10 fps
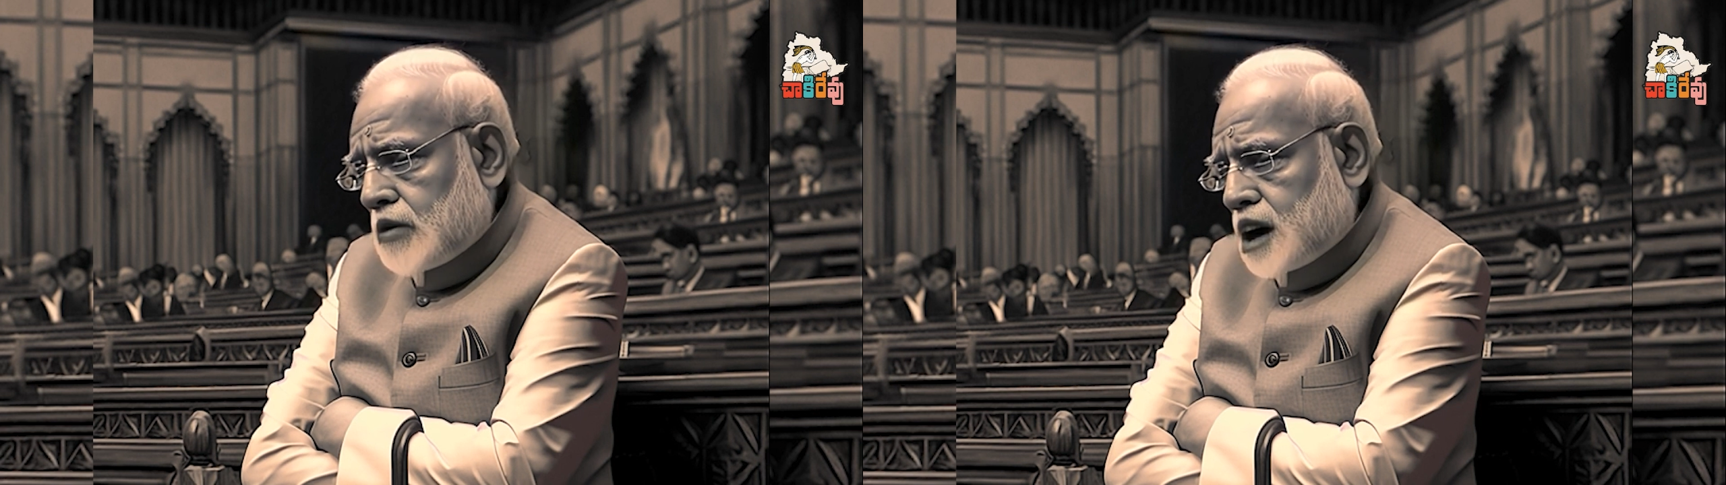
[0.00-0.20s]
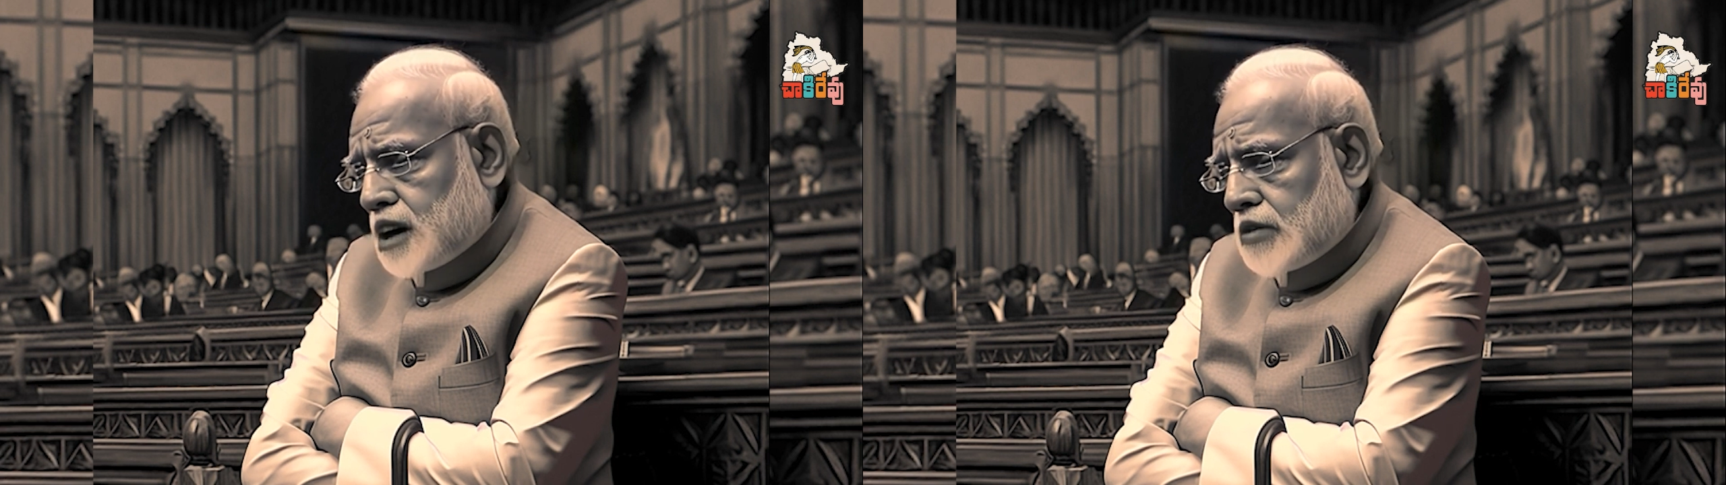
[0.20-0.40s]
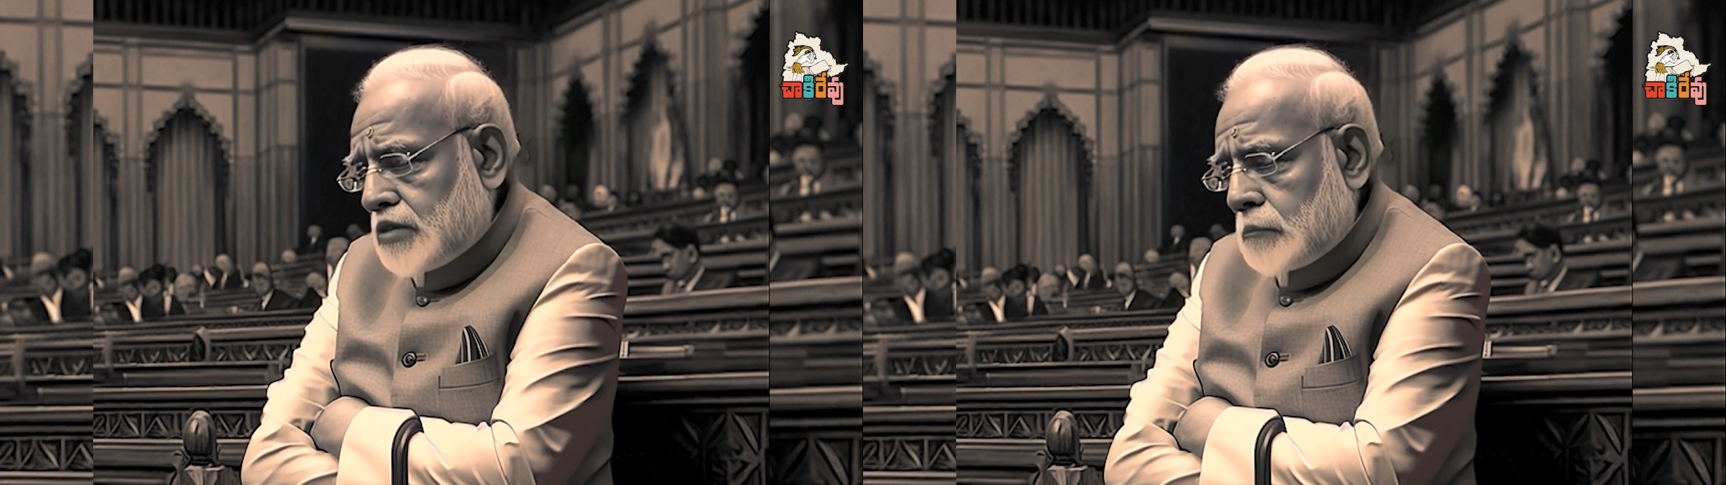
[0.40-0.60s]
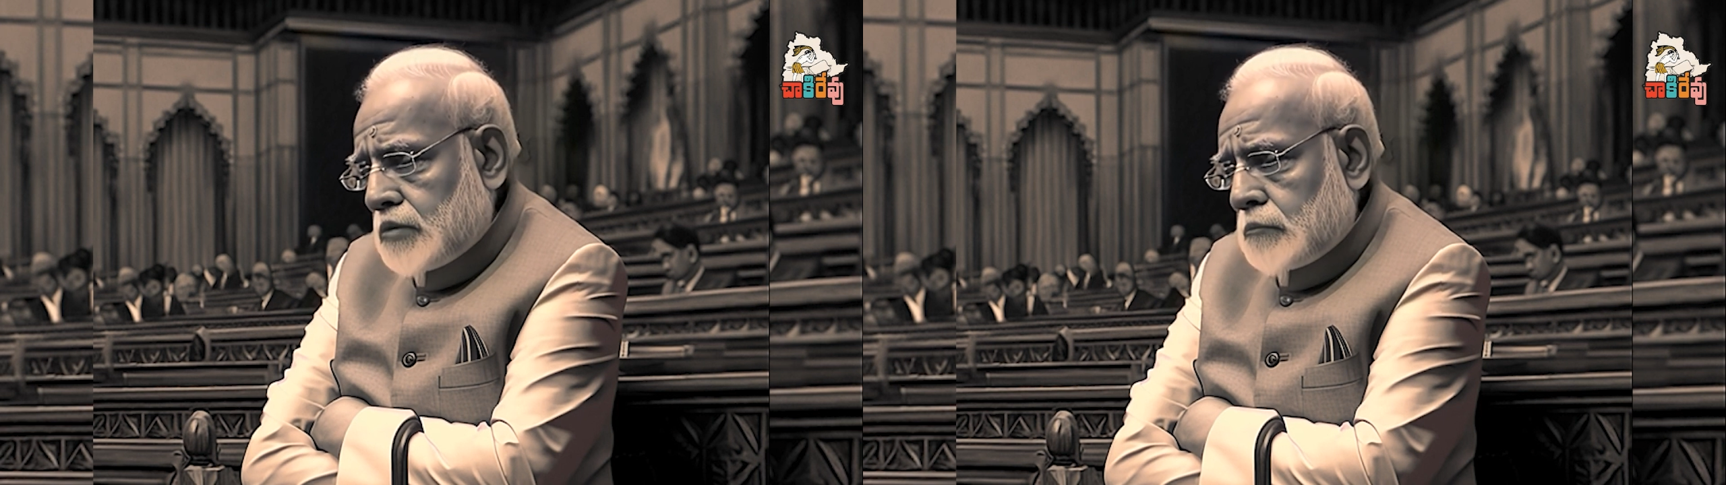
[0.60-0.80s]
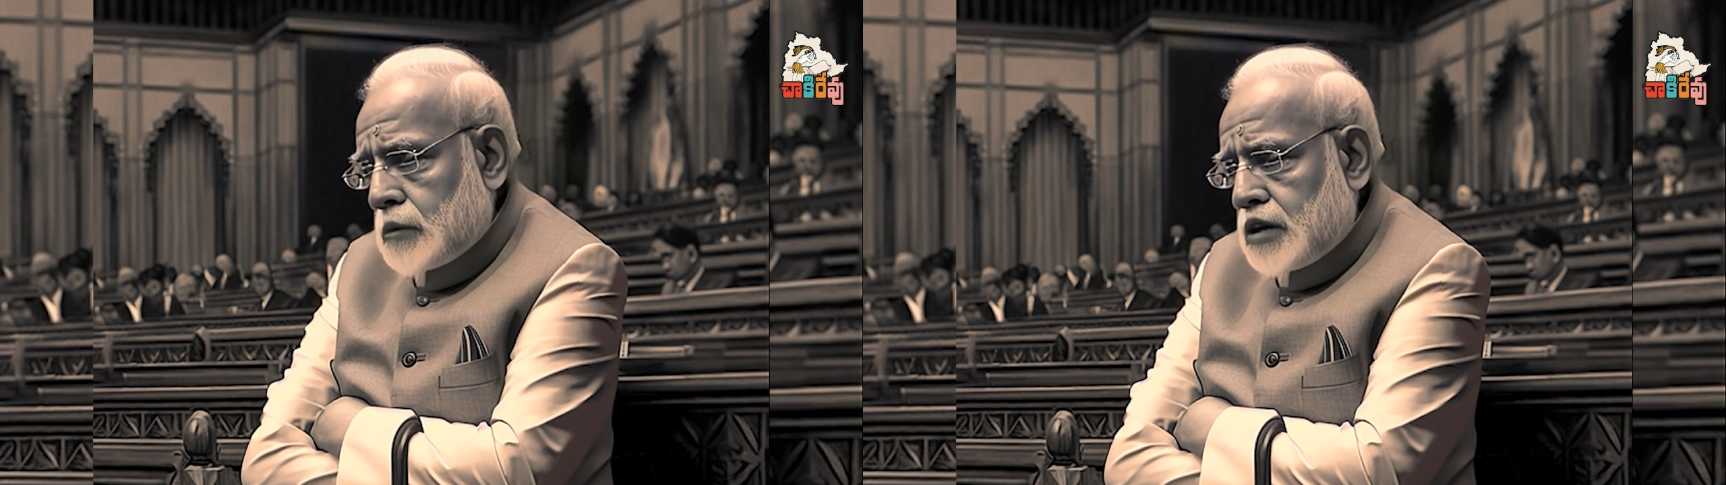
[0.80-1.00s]
large
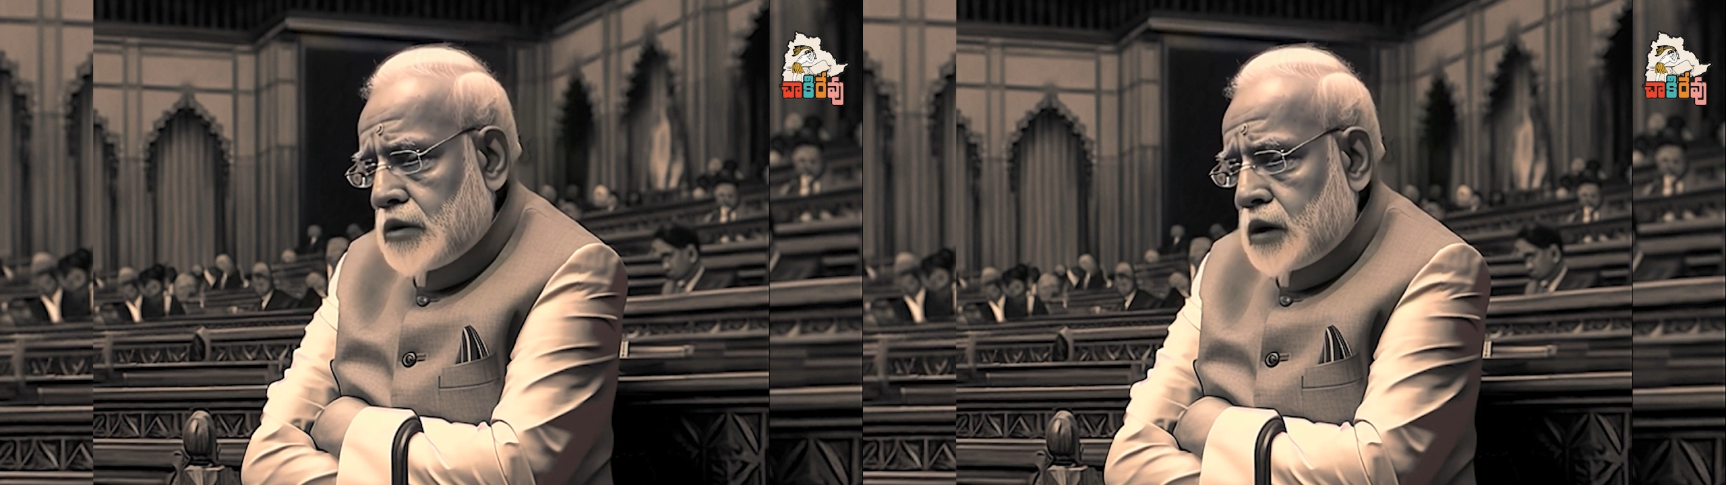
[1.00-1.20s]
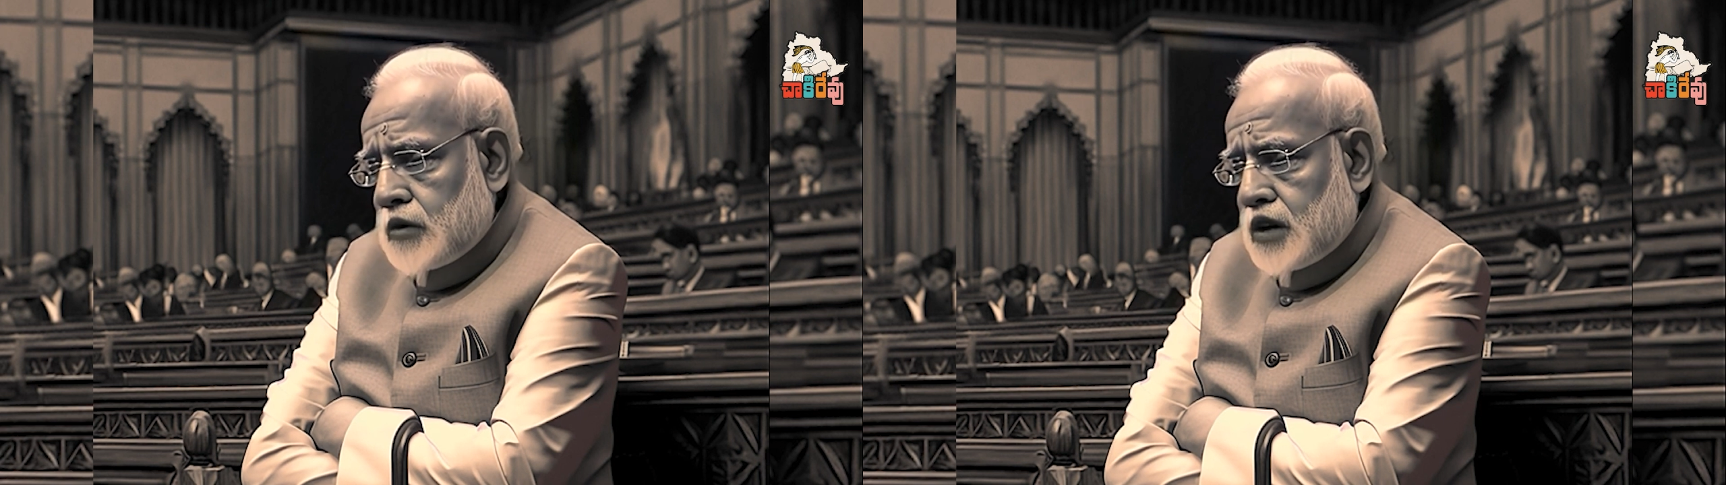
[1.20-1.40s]
sums of money,